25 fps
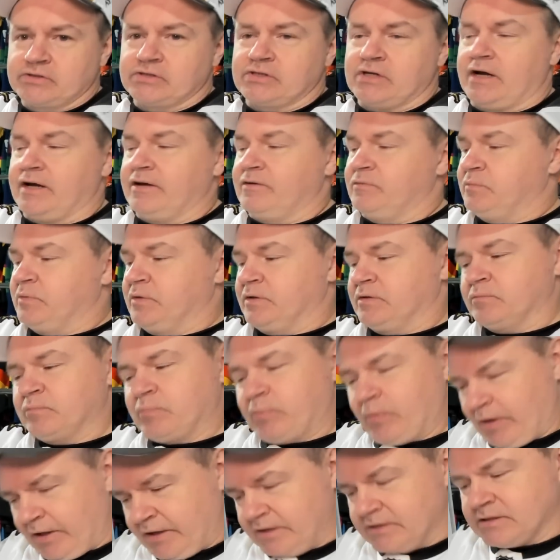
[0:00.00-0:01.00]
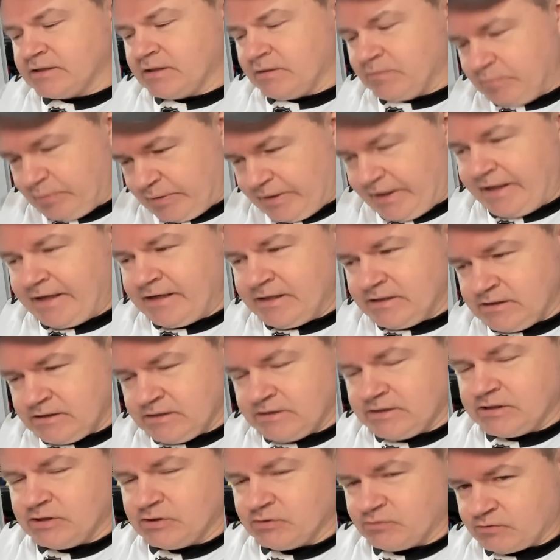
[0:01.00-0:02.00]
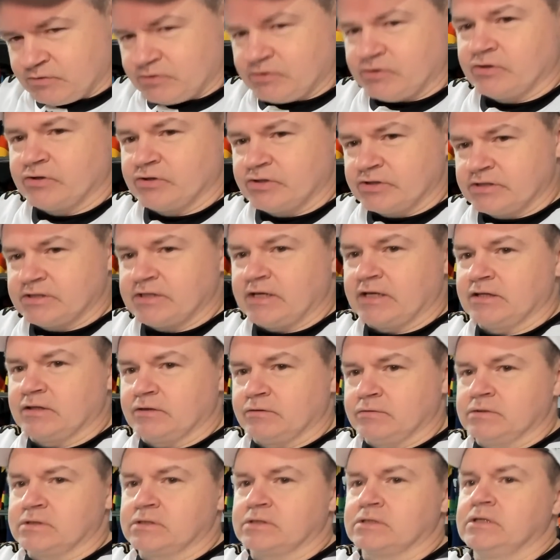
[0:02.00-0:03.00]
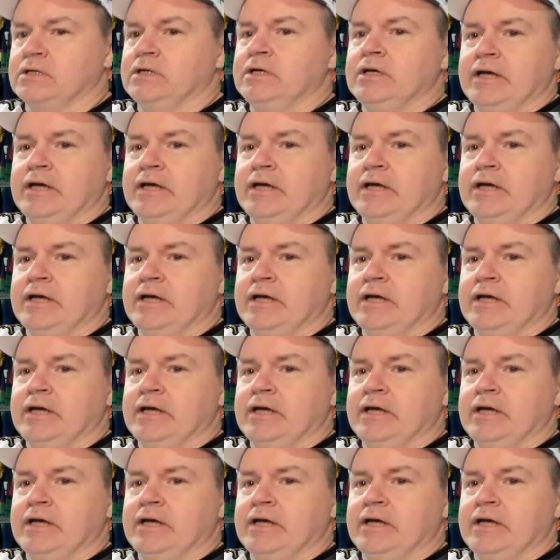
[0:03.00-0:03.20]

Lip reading: I've been praising Blais since he's returned to St. Louis.